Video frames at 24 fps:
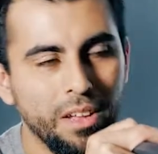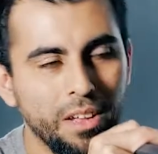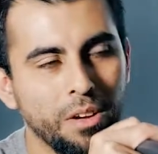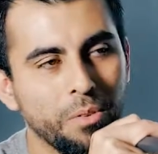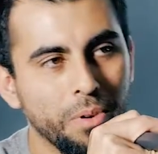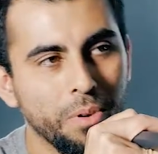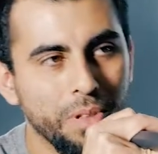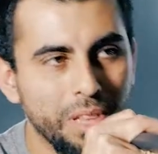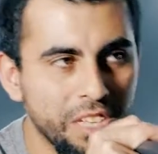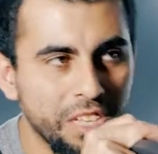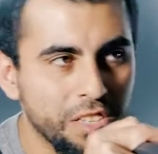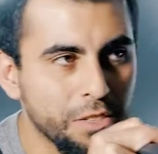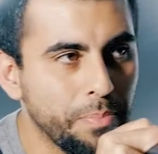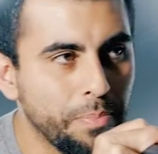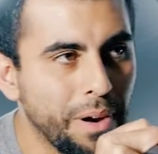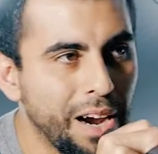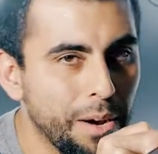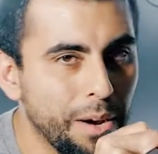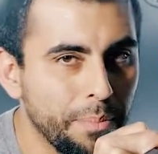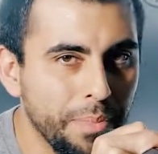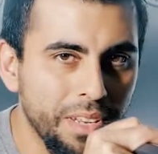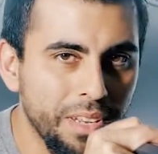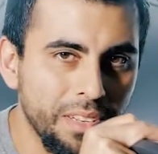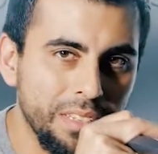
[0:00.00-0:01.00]
Really
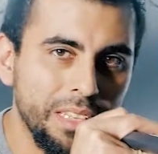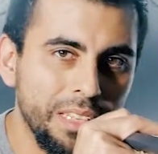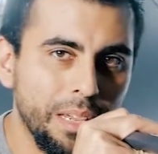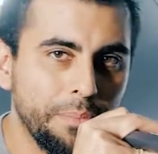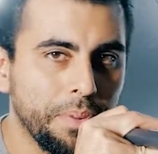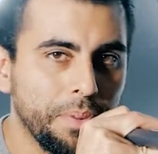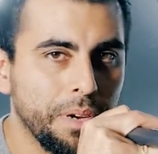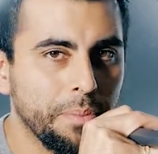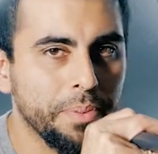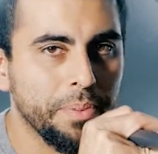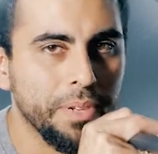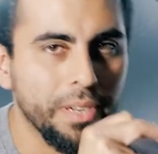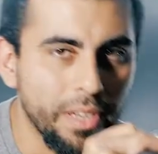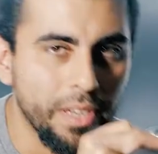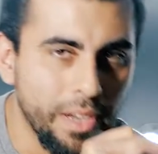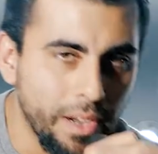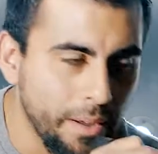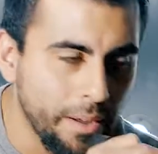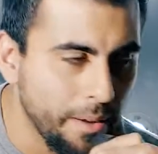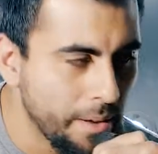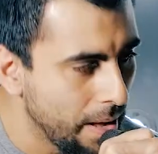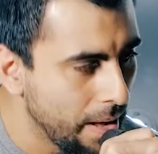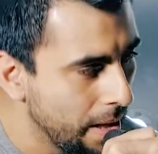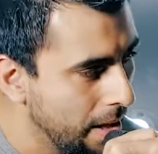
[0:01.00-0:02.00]
inspired me to step up and uh,
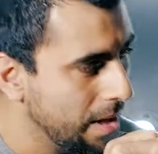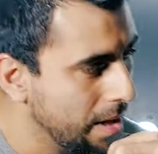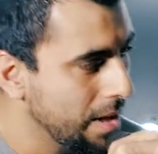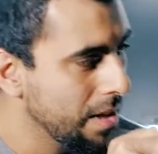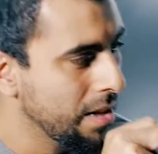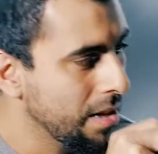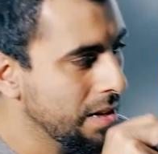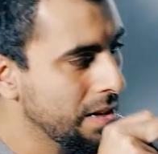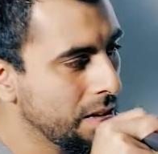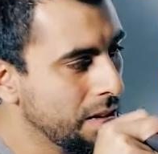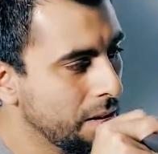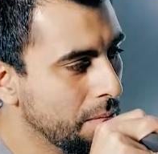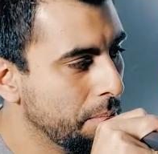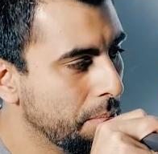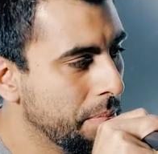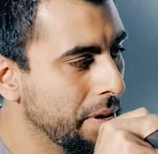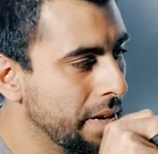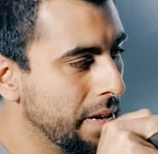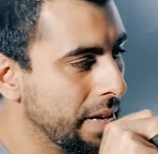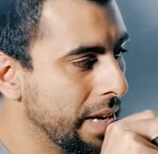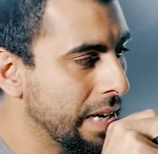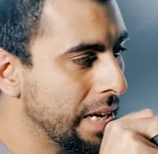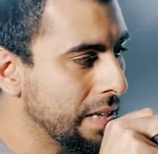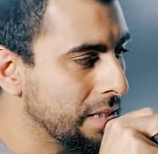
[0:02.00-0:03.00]
be
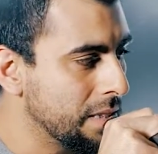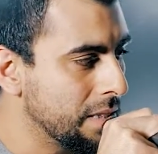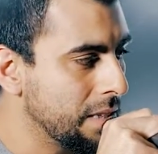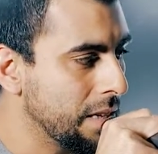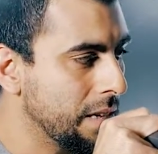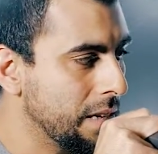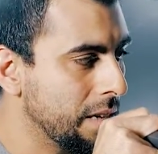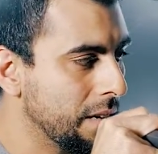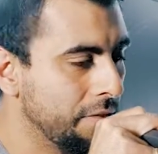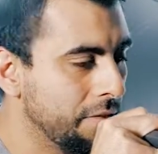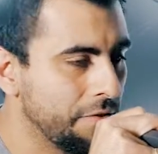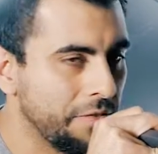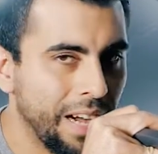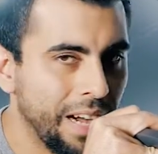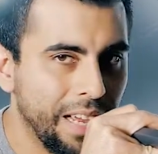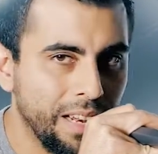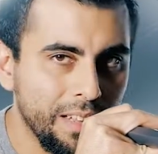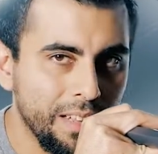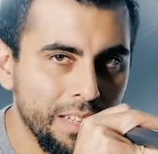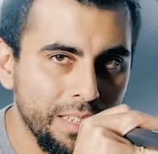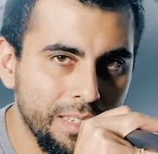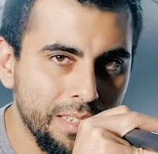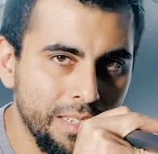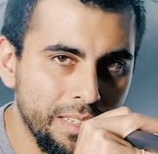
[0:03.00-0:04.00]
the next uh,
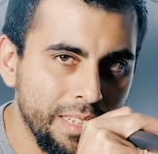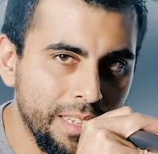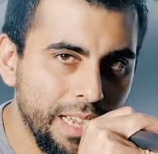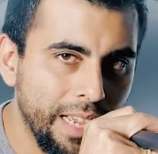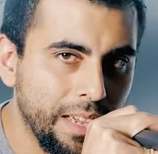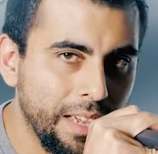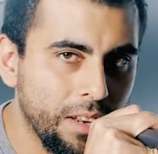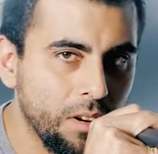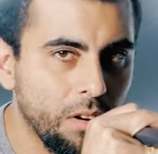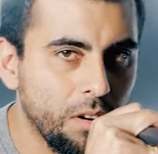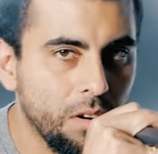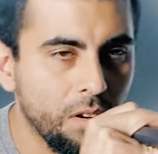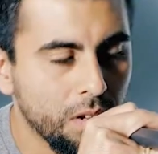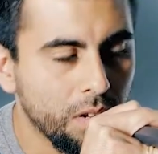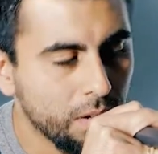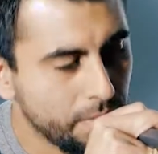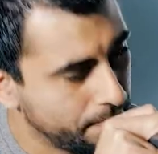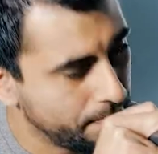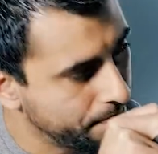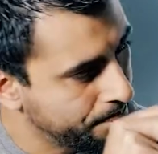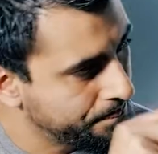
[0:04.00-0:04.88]
finalist to take it all.